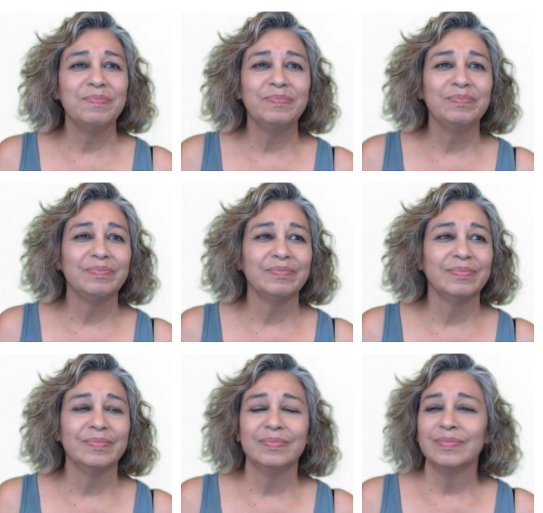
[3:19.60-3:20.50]

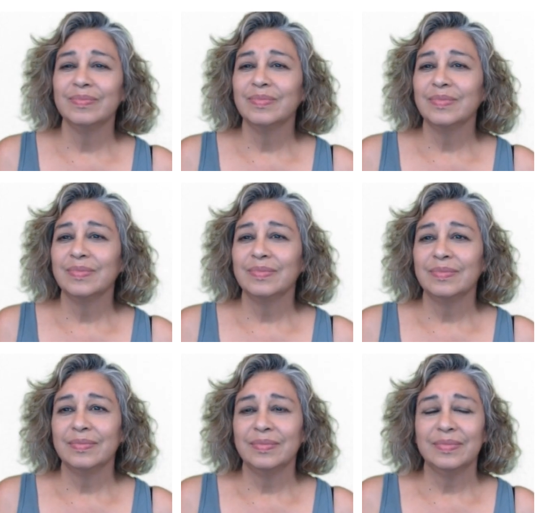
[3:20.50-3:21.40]

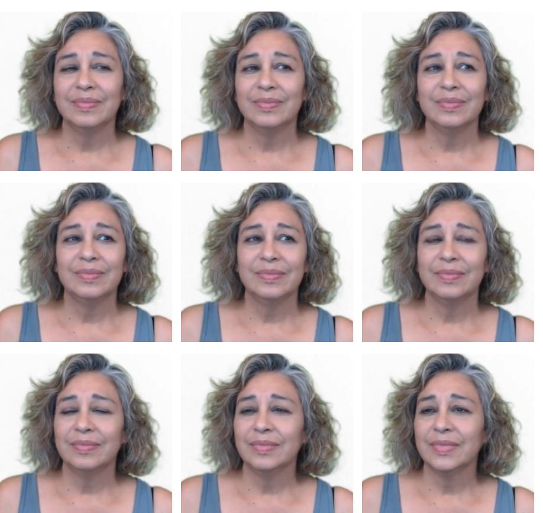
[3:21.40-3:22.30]

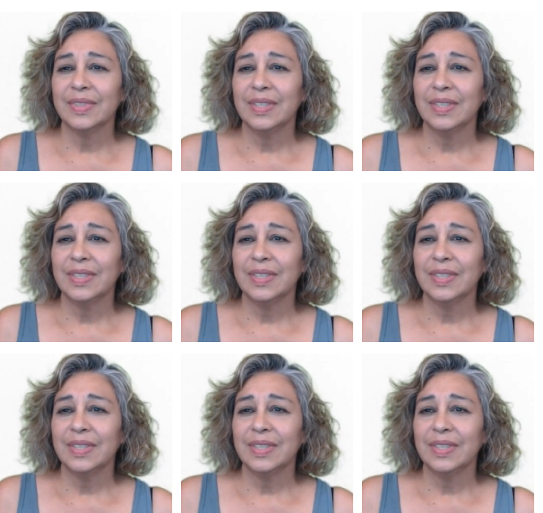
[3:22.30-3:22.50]
(silence)